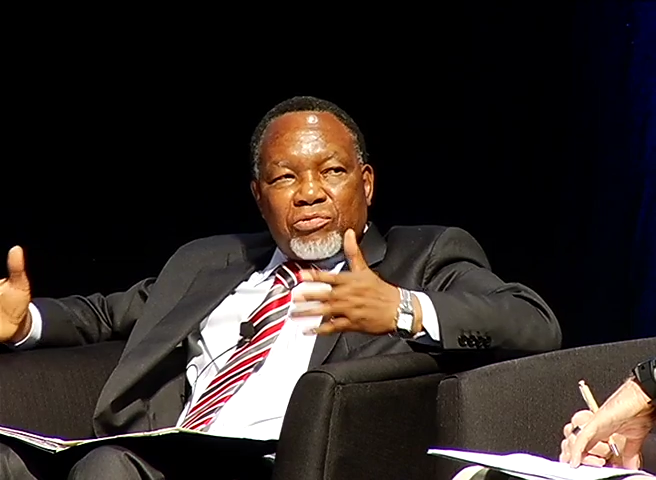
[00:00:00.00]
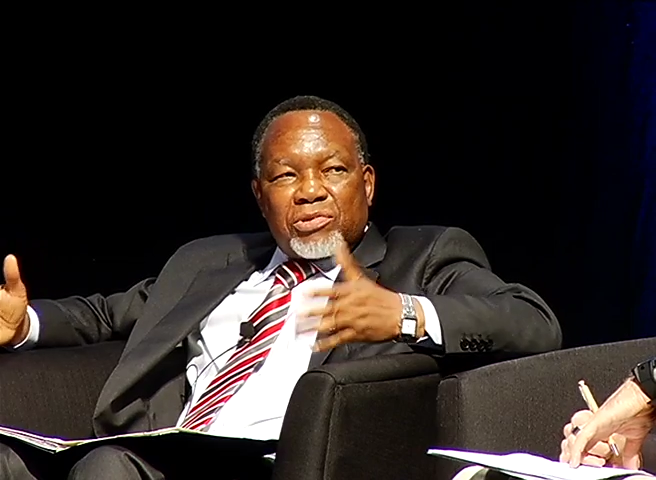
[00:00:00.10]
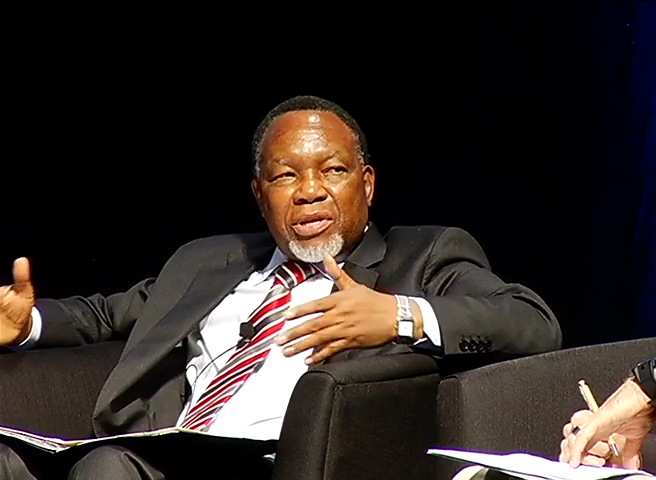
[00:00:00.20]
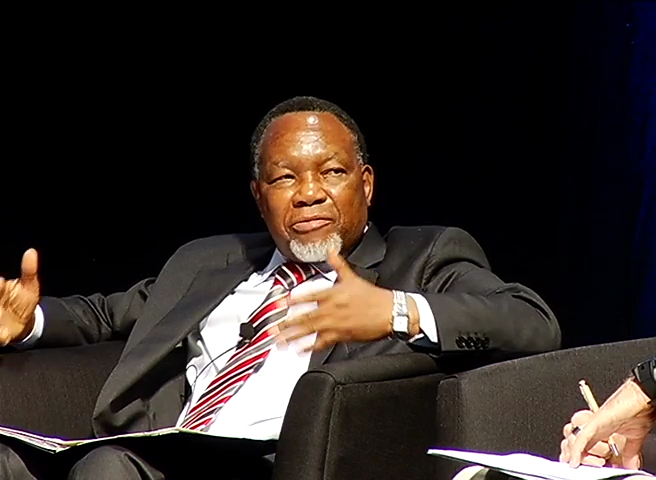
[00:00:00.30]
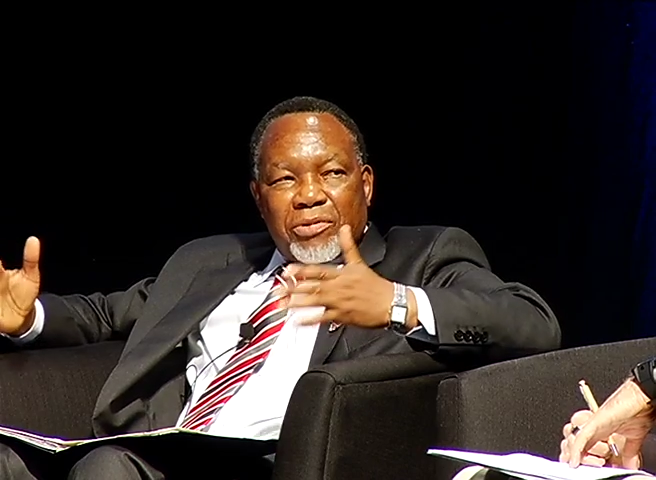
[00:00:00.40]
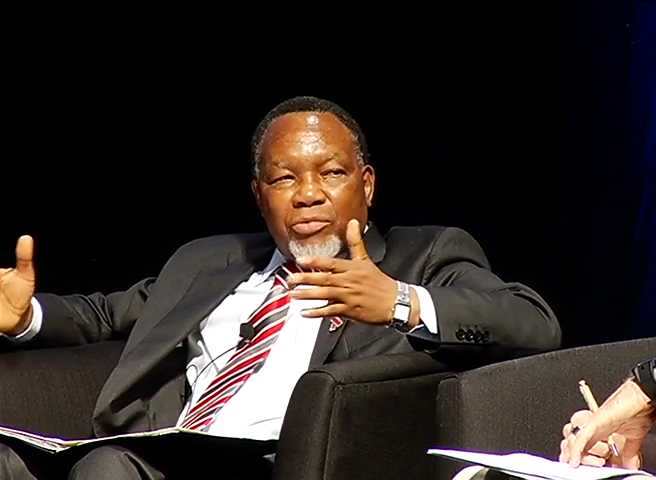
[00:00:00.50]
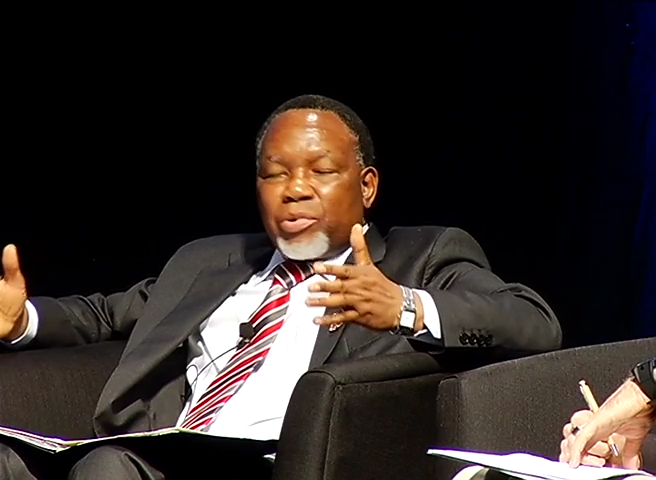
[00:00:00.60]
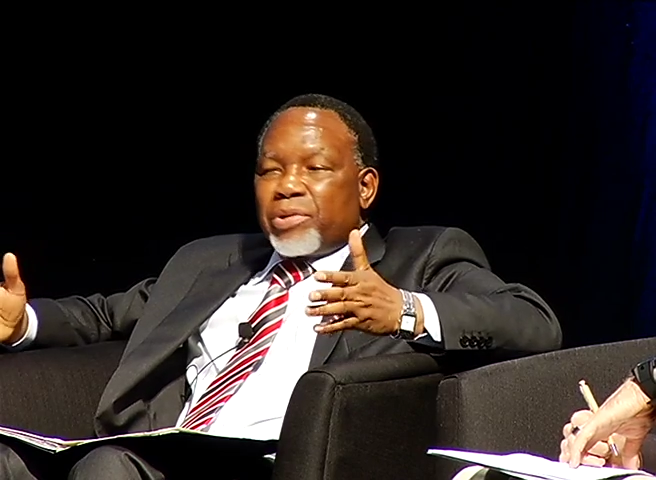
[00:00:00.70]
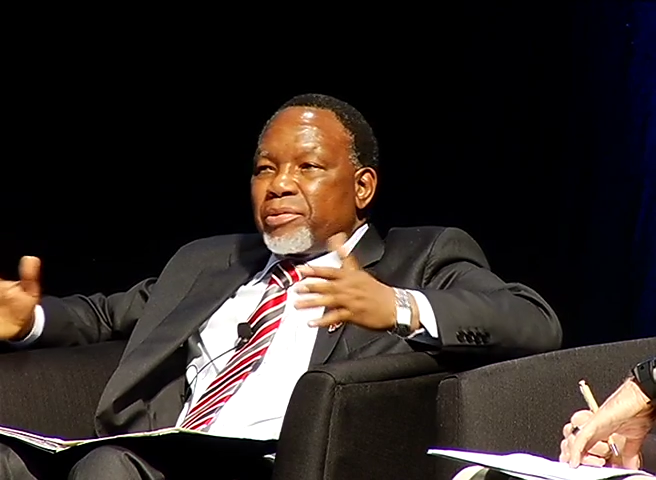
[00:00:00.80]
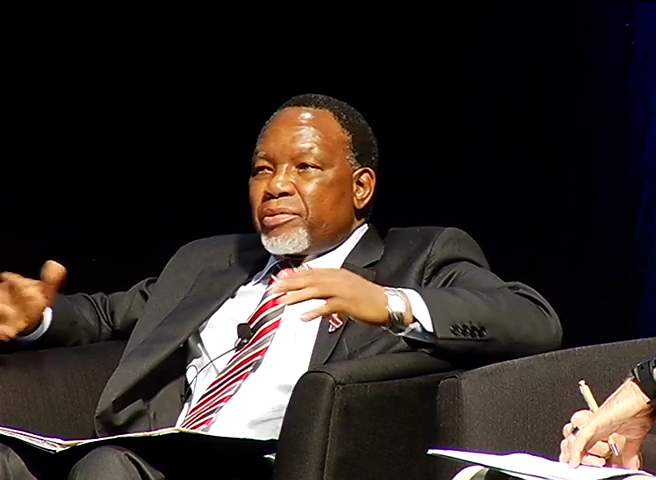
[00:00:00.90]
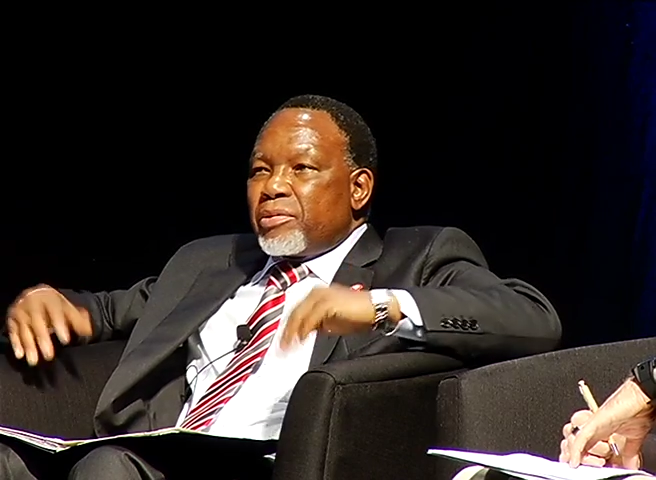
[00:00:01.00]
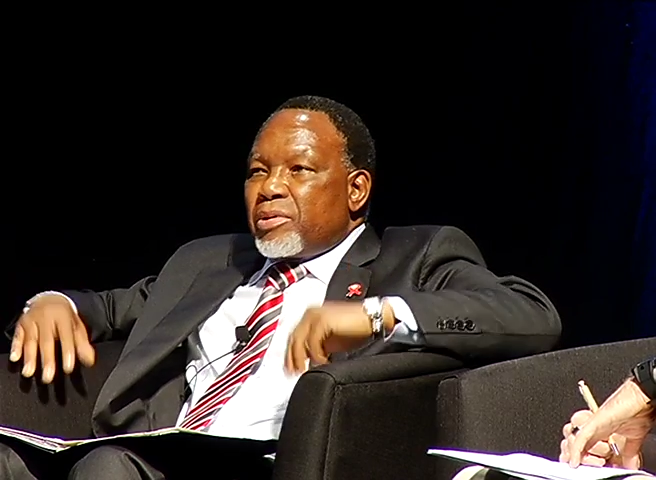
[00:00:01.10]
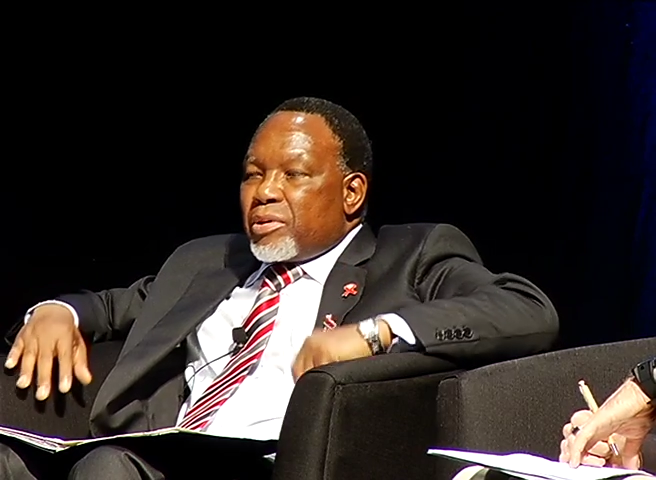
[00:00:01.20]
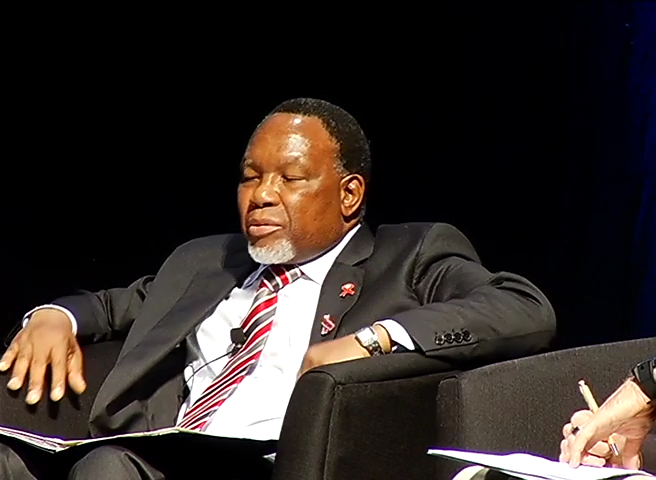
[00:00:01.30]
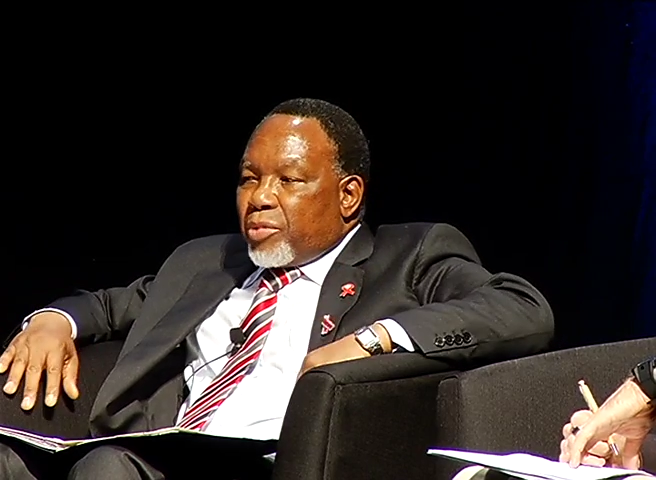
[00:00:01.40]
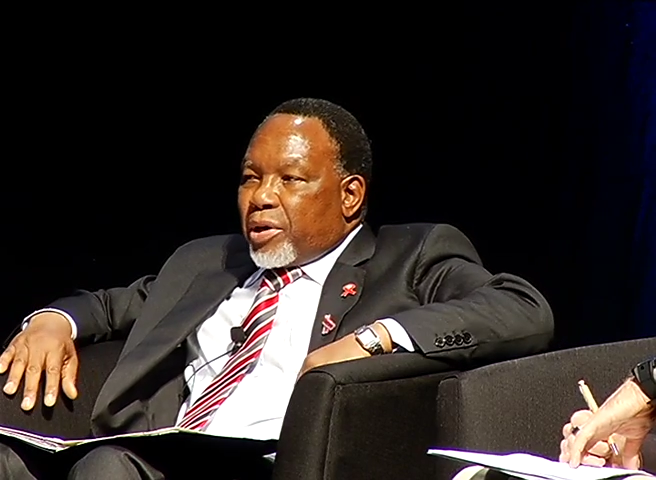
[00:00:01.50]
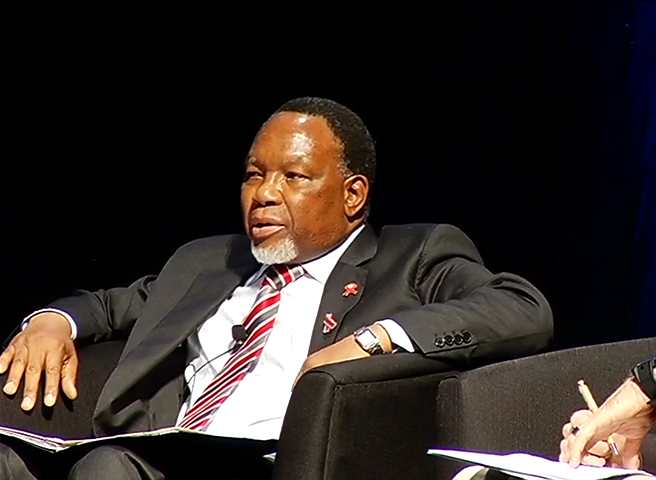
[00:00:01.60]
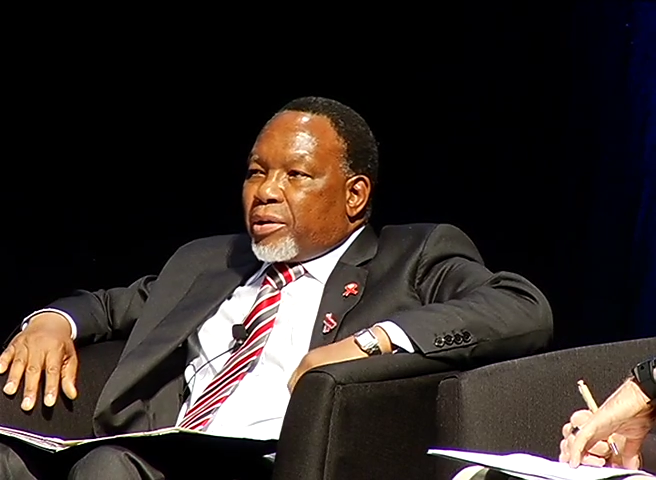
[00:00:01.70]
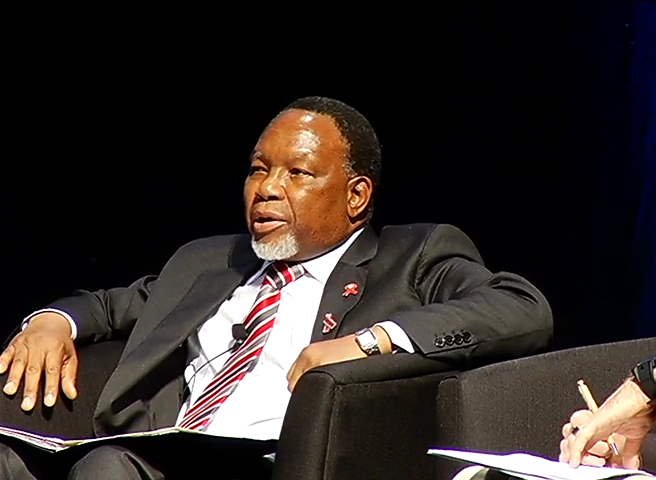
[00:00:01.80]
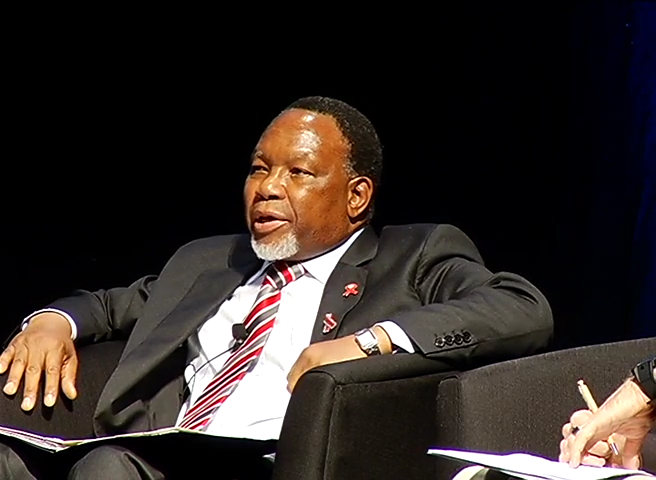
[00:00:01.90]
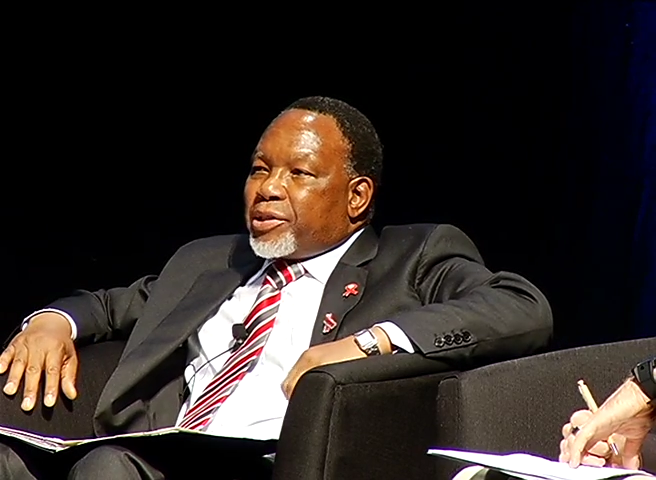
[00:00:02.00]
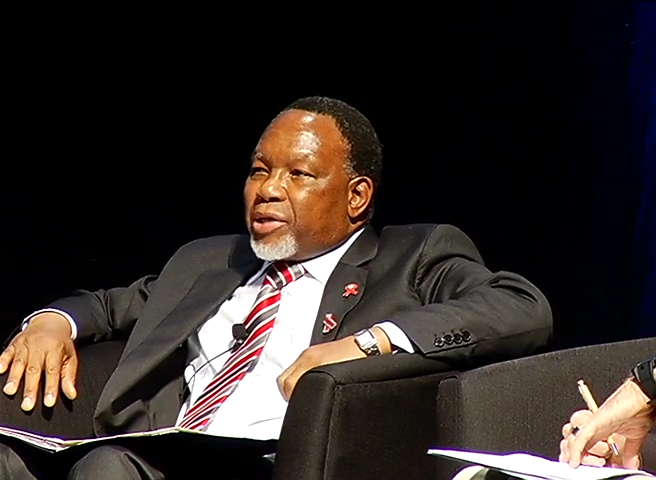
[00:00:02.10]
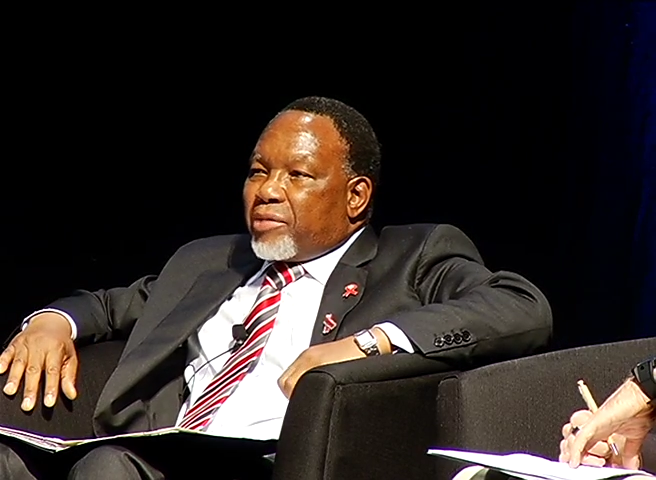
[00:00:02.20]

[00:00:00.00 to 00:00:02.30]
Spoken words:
those living with